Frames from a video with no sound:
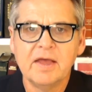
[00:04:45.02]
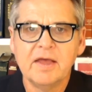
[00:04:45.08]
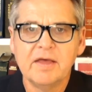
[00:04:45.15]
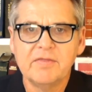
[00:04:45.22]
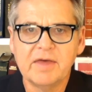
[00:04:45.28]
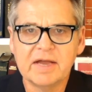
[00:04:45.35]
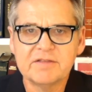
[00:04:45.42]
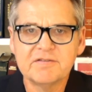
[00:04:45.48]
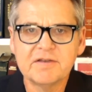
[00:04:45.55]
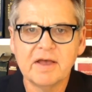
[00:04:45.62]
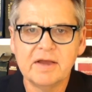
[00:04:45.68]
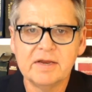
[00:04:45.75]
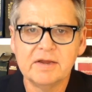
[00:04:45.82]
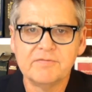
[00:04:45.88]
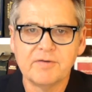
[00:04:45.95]
That's
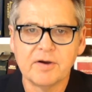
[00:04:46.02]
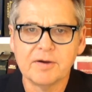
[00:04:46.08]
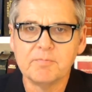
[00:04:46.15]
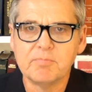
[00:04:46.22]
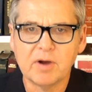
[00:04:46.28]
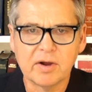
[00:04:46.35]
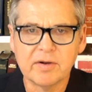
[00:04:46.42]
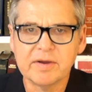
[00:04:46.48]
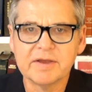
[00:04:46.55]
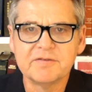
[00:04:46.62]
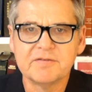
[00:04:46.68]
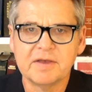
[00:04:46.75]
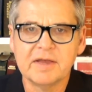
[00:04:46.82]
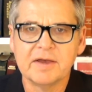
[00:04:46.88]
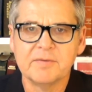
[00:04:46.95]
kind of our bar
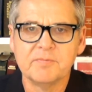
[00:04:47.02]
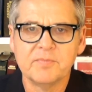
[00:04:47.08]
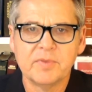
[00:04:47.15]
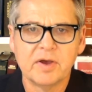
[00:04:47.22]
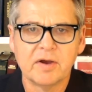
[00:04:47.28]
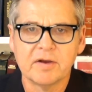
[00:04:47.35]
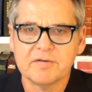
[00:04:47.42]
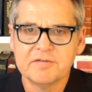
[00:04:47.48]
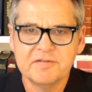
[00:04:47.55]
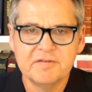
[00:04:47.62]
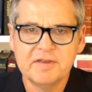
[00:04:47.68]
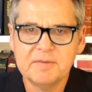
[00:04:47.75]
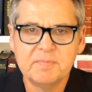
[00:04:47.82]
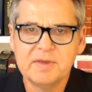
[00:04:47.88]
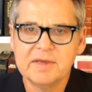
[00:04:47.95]
exam, our
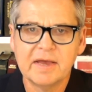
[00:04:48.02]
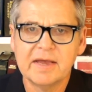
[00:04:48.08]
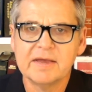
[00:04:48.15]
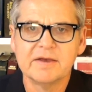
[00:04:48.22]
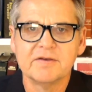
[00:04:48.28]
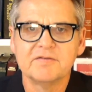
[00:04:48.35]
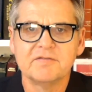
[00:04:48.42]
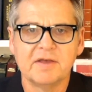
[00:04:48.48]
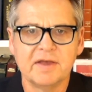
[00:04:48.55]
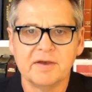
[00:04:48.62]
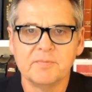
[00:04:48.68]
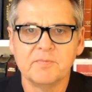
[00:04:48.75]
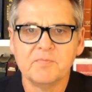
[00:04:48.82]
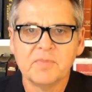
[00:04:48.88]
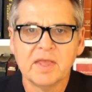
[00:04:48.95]
CPA
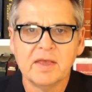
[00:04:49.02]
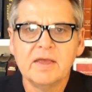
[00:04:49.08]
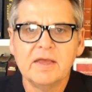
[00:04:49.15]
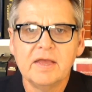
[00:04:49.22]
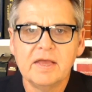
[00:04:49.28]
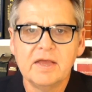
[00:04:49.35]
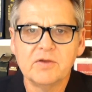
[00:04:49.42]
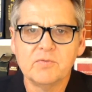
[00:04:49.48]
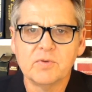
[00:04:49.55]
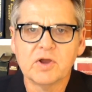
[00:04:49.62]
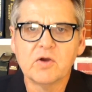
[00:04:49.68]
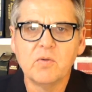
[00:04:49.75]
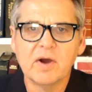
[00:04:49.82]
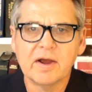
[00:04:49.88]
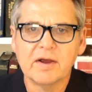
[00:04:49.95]
exam. It
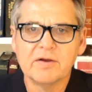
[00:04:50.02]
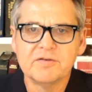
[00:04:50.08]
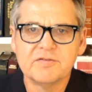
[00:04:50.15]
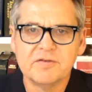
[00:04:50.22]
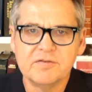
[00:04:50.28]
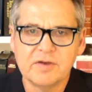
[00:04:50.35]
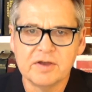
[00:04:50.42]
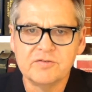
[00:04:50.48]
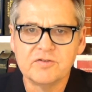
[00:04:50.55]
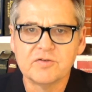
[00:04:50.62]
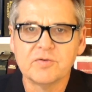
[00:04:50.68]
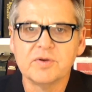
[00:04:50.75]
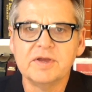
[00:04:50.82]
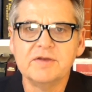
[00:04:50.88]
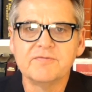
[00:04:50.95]
requires a
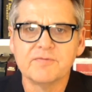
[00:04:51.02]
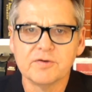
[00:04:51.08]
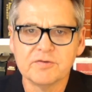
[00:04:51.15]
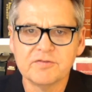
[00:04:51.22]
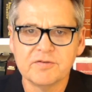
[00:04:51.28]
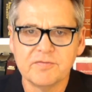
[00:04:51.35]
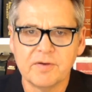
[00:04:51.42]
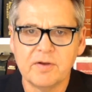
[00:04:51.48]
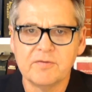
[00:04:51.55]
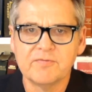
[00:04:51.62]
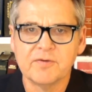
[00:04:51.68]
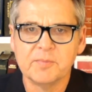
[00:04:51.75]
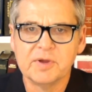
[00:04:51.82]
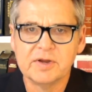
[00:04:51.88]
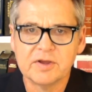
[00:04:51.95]
degree, first of all,
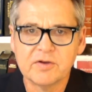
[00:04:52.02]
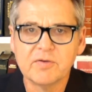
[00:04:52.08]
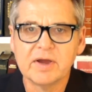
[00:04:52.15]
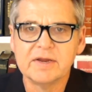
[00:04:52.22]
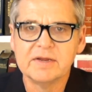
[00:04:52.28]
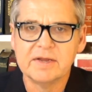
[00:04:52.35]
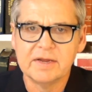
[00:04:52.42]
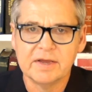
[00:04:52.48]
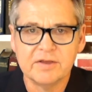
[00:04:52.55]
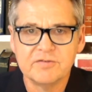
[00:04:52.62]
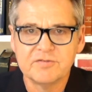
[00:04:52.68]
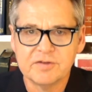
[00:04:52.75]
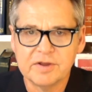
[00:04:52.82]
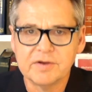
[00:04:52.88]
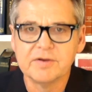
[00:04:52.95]
from an accredited
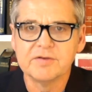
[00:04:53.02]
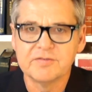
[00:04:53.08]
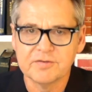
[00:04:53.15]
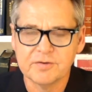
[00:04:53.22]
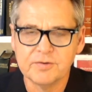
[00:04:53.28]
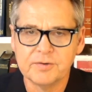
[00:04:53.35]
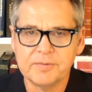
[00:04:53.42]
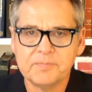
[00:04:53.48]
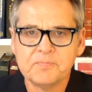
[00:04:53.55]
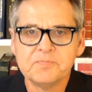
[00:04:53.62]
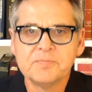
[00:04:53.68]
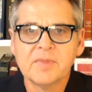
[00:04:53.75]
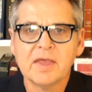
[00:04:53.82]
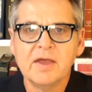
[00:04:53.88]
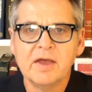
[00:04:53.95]
engineering school,
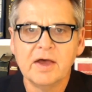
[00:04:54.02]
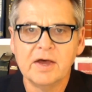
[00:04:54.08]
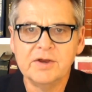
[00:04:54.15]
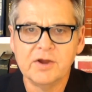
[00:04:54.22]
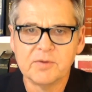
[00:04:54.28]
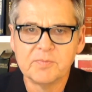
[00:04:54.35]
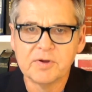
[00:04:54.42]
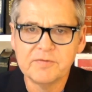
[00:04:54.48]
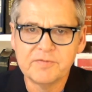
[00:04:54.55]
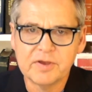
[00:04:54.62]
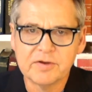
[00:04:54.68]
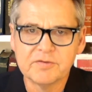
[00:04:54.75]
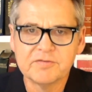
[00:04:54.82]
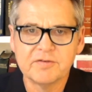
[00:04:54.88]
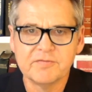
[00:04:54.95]
a number of
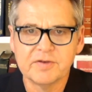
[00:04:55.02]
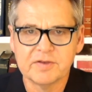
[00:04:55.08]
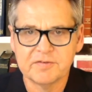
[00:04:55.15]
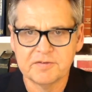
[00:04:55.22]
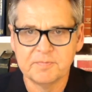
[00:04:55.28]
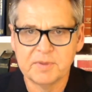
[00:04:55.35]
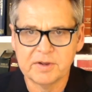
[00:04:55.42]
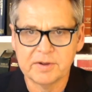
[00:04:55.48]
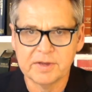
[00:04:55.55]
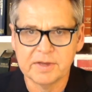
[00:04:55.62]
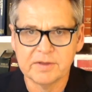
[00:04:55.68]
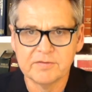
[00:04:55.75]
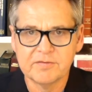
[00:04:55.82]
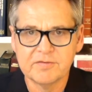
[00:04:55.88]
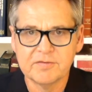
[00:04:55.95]
years of
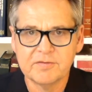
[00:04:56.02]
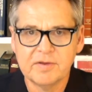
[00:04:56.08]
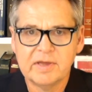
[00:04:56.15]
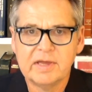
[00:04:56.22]
experience.